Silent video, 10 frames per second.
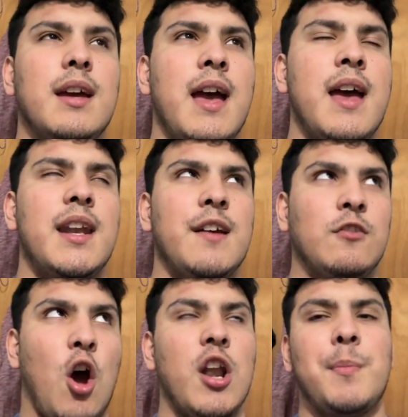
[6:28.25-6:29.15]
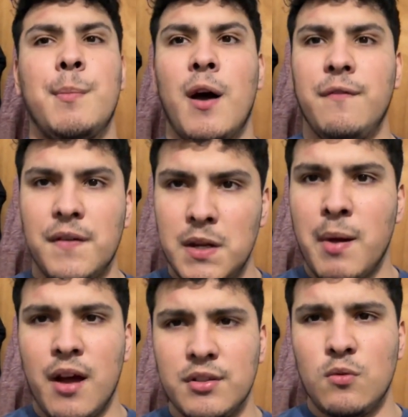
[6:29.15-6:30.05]
And I've gone up about 50
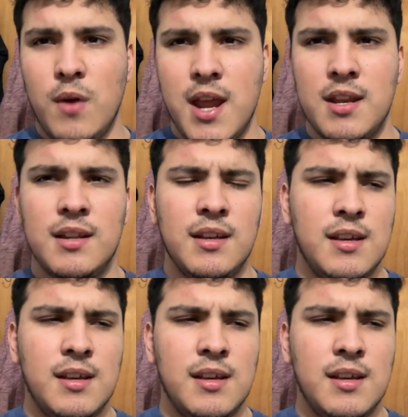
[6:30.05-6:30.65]
pounds in weight.